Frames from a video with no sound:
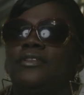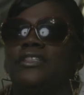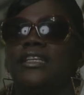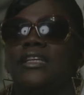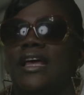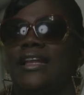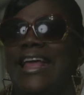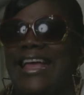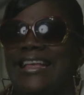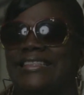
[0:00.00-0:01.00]
but then
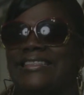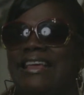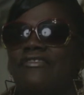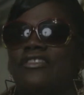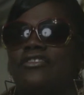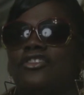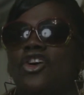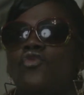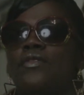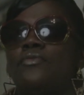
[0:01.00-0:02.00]
at seven years
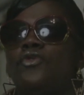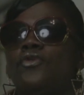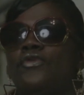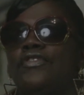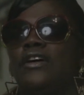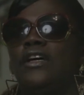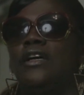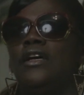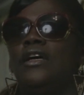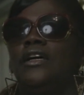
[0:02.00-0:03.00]
old, we moved
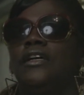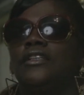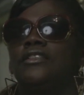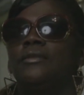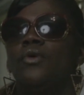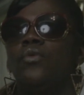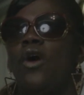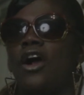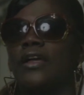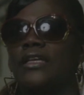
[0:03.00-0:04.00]
to
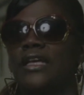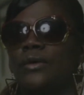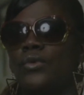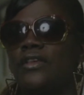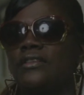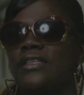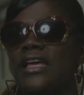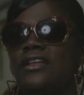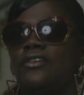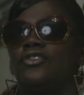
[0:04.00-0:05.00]
Milwaukee and we
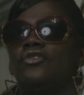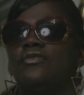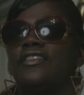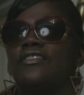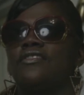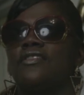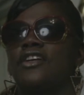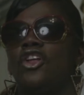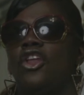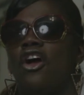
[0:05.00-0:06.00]
stayed on 23rd
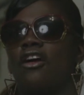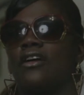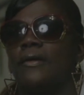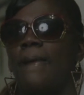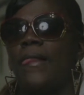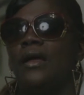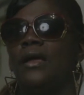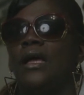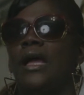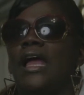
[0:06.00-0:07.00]
and Clark.
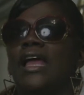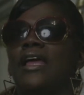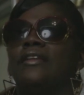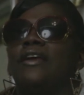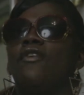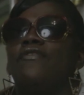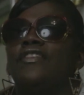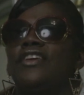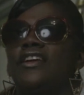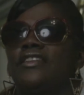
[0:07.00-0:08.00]
And over
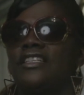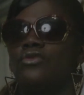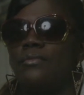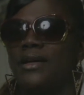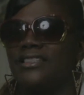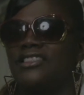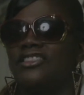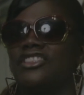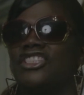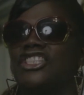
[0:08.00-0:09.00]
there, that's where my
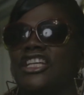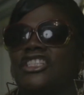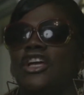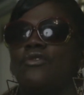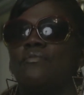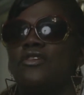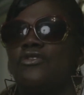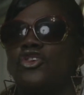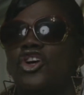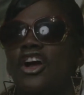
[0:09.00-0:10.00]
sister Chantel
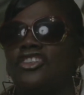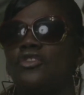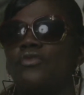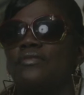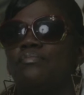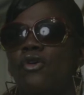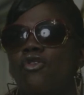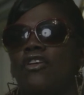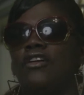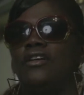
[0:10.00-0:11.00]
Romario Carson was
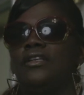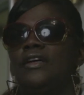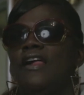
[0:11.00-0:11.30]
born.